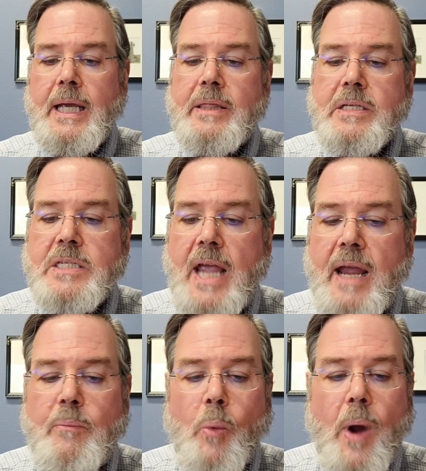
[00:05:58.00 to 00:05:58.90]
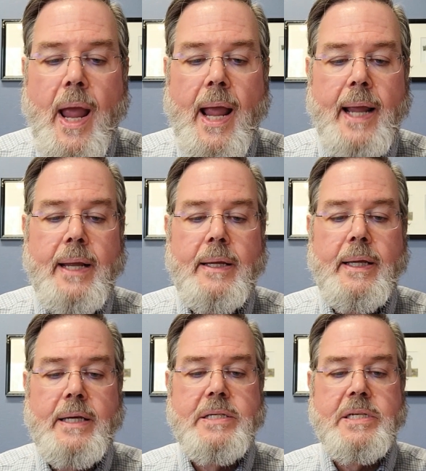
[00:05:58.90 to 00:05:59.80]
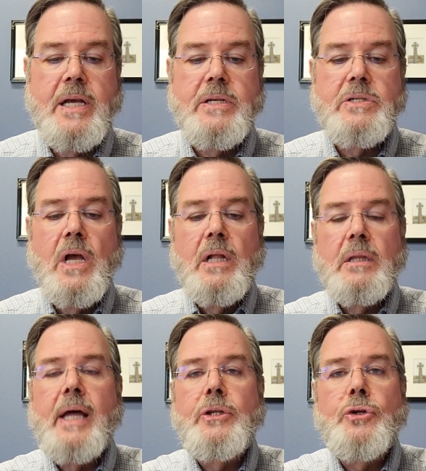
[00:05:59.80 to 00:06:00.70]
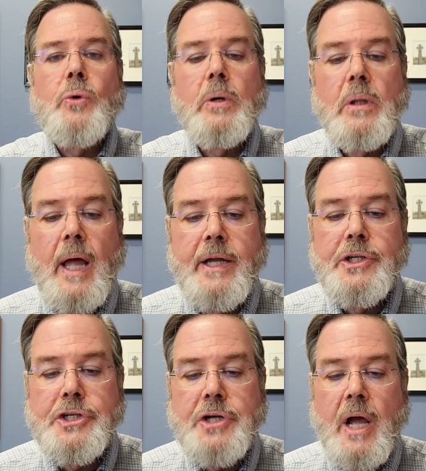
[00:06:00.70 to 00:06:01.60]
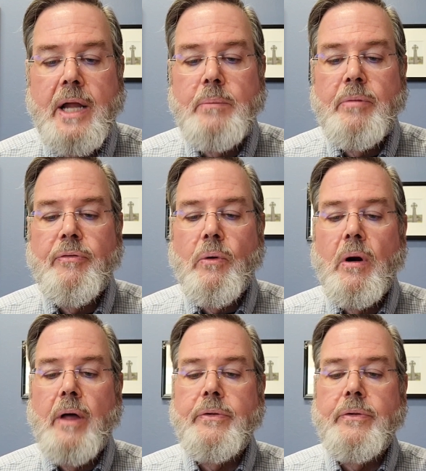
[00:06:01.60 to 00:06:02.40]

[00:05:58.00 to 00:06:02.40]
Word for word: In the same way, he says, let your light shine before